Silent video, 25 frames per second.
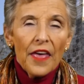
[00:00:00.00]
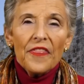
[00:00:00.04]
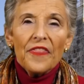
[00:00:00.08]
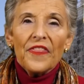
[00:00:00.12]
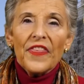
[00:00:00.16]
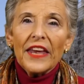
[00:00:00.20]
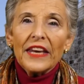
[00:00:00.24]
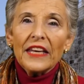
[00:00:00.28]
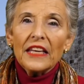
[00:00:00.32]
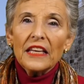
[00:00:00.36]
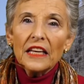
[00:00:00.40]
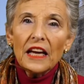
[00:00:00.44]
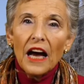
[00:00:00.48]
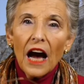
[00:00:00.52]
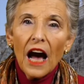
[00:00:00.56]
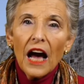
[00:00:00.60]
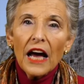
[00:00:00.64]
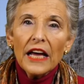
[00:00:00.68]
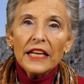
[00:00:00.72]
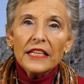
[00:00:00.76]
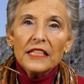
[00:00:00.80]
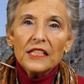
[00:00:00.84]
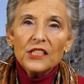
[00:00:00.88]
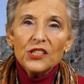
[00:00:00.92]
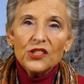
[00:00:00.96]
That
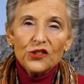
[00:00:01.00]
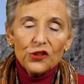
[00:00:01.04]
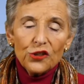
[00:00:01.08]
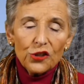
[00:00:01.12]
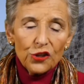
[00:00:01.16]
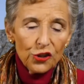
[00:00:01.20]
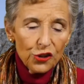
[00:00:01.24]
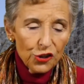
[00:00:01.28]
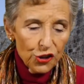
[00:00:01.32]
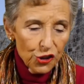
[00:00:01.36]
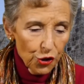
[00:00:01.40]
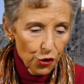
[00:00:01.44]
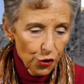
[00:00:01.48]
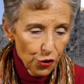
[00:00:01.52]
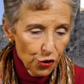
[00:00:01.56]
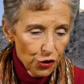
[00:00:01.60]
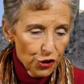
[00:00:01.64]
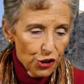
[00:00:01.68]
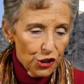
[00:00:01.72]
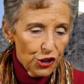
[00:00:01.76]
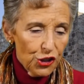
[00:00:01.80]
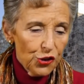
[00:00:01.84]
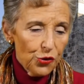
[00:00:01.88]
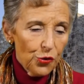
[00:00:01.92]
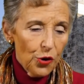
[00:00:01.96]
God des-
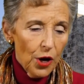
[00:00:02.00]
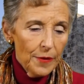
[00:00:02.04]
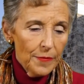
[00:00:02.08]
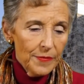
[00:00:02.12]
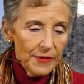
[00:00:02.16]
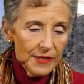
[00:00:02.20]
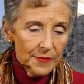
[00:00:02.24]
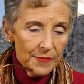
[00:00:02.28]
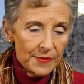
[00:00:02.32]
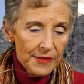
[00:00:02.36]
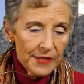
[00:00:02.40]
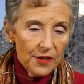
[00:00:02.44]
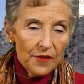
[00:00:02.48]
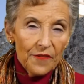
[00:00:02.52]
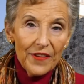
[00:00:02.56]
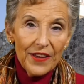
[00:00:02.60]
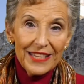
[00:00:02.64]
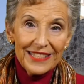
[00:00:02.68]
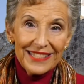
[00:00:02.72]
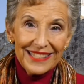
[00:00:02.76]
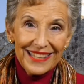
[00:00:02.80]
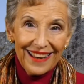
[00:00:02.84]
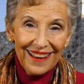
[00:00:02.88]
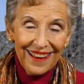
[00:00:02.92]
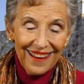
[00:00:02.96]
describes himself
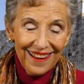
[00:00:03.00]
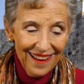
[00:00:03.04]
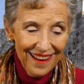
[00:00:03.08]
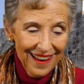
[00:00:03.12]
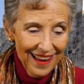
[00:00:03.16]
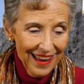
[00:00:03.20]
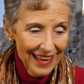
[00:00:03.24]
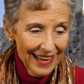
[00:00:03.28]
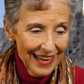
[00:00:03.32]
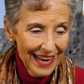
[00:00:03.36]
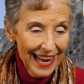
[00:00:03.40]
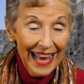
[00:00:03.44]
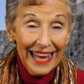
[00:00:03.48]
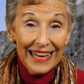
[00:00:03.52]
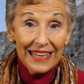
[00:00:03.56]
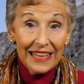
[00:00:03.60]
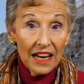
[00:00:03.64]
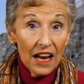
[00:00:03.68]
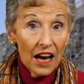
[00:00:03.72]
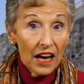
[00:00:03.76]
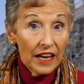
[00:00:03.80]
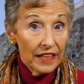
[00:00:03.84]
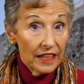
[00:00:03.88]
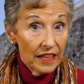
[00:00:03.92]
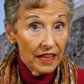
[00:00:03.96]
as Echad and
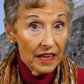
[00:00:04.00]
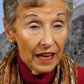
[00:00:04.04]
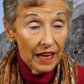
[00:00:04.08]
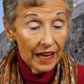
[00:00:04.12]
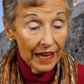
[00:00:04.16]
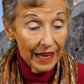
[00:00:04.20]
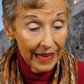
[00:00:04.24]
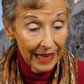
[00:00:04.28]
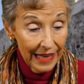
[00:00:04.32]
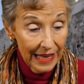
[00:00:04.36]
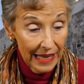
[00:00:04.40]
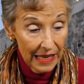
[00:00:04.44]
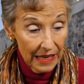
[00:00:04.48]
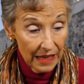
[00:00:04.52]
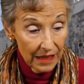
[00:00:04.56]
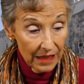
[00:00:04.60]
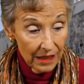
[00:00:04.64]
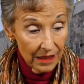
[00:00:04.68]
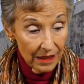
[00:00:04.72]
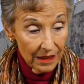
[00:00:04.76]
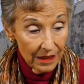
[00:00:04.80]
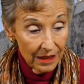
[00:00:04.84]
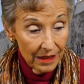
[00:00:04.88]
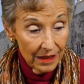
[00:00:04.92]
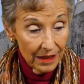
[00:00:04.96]
not
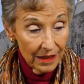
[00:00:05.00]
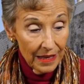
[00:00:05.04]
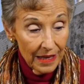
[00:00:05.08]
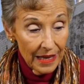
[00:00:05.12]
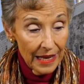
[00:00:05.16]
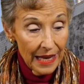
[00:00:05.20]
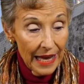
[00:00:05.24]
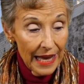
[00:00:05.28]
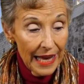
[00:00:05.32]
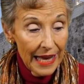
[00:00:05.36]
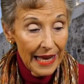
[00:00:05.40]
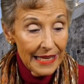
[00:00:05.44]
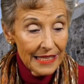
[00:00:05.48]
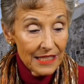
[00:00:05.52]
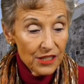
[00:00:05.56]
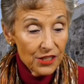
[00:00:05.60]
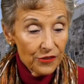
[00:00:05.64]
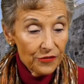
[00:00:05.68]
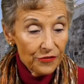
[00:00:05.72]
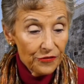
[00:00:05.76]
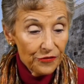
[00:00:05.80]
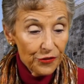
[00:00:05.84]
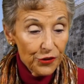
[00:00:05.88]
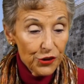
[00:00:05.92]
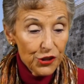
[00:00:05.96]
yachid is the
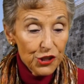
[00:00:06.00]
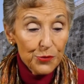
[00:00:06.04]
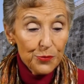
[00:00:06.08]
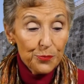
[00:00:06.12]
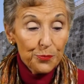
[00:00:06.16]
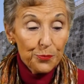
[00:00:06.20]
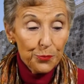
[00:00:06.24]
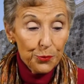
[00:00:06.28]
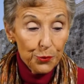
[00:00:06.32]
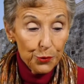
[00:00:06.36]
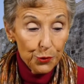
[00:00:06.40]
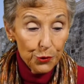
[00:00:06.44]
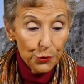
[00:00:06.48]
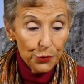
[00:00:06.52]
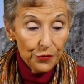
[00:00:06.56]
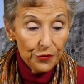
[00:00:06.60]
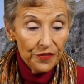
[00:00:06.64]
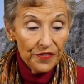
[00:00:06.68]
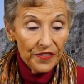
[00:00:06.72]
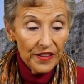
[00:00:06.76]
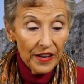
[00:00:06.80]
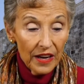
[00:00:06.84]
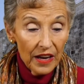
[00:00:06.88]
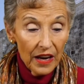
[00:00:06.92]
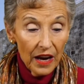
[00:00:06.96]
first
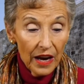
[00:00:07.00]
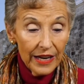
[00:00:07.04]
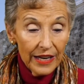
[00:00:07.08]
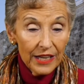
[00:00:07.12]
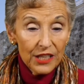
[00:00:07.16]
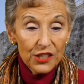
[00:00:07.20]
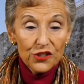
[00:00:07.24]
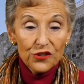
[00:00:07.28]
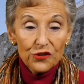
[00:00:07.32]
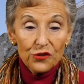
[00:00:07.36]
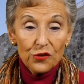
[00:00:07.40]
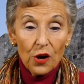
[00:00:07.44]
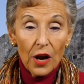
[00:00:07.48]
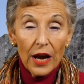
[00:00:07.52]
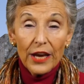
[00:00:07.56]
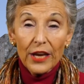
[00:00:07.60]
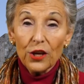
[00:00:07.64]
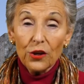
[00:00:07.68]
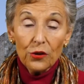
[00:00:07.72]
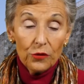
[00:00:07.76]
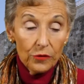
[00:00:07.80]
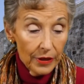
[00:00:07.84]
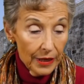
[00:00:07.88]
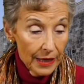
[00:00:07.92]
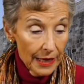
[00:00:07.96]
proof that God is
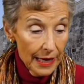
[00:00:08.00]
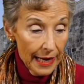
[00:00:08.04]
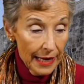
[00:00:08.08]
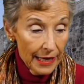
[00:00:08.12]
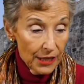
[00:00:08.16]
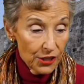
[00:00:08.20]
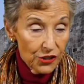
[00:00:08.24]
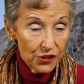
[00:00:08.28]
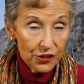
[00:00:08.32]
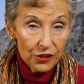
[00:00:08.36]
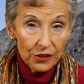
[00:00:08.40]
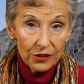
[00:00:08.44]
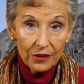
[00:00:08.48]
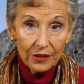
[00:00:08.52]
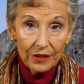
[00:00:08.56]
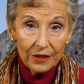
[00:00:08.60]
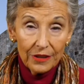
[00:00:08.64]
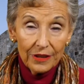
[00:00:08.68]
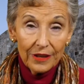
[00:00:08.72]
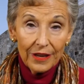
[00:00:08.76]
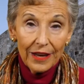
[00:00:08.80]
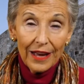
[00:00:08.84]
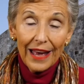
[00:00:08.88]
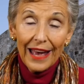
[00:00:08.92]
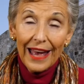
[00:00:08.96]
triune in nature
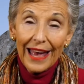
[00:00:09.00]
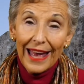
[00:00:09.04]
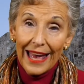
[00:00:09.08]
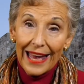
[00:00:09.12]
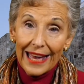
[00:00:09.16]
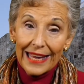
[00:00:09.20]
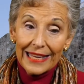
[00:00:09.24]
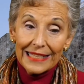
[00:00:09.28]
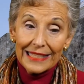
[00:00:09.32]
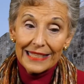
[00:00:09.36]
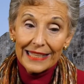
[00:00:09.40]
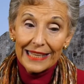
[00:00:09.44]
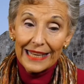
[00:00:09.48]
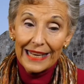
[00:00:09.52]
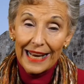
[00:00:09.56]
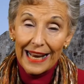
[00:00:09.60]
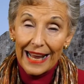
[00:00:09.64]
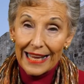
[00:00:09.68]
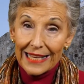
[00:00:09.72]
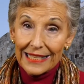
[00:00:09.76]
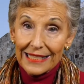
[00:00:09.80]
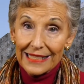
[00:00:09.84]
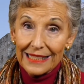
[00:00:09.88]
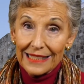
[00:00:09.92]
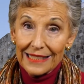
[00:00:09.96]
and in
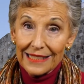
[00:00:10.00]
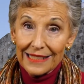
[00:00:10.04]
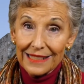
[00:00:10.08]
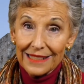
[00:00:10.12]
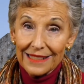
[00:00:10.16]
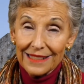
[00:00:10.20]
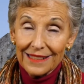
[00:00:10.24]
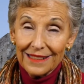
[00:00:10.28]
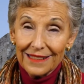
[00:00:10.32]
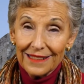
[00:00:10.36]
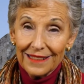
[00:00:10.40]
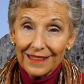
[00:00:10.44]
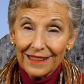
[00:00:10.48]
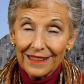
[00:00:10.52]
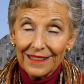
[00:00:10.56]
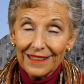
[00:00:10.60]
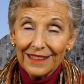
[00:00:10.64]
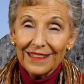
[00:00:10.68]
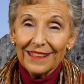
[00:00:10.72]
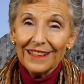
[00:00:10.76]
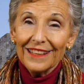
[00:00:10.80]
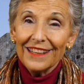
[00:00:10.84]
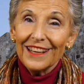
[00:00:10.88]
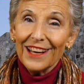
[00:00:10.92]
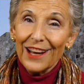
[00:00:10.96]
essence
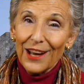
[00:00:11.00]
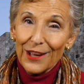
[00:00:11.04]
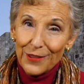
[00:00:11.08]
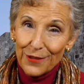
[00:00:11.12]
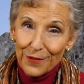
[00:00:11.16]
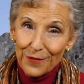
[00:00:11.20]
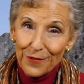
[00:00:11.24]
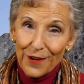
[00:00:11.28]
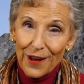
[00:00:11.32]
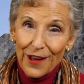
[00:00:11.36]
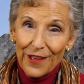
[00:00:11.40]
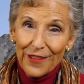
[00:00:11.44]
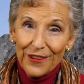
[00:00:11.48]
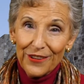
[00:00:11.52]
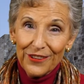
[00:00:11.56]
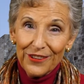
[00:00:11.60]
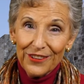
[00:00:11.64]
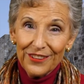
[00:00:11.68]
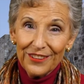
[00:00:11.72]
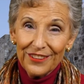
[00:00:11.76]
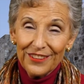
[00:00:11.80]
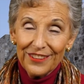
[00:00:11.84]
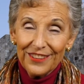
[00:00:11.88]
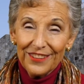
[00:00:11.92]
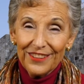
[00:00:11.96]
God the Father,
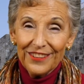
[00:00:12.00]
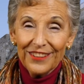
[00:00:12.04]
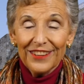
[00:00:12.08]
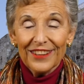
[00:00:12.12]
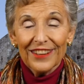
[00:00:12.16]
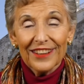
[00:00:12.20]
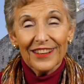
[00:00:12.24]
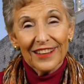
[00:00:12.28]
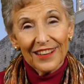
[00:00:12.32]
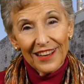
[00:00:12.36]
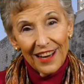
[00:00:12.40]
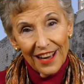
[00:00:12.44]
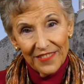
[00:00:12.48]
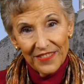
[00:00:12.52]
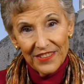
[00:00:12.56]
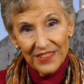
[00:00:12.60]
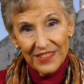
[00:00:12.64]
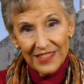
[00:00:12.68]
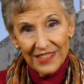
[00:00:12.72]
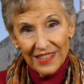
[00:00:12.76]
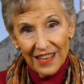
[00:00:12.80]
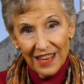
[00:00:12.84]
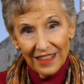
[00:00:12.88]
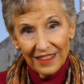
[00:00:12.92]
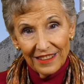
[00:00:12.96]
God the
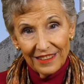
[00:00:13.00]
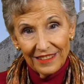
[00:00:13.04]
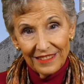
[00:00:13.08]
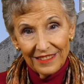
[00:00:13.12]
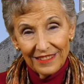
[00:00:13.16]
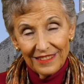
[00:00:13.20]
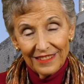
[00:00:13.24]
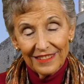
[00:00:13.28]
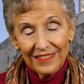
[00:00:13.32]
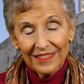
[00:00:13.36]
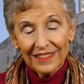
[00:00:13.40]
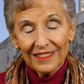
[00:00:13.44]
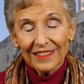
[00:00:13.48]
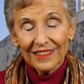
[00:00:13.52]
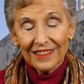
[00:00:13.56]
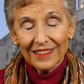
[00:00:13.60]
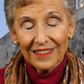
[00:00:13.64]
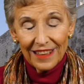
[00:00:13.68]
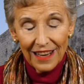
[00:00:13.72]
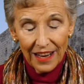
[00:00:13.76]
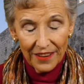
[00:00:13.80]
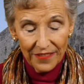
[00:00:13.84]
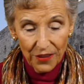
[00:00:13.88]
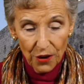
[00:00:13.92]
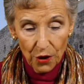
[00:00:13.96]
Son,
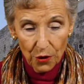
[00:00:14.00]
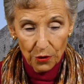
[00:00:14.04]
God the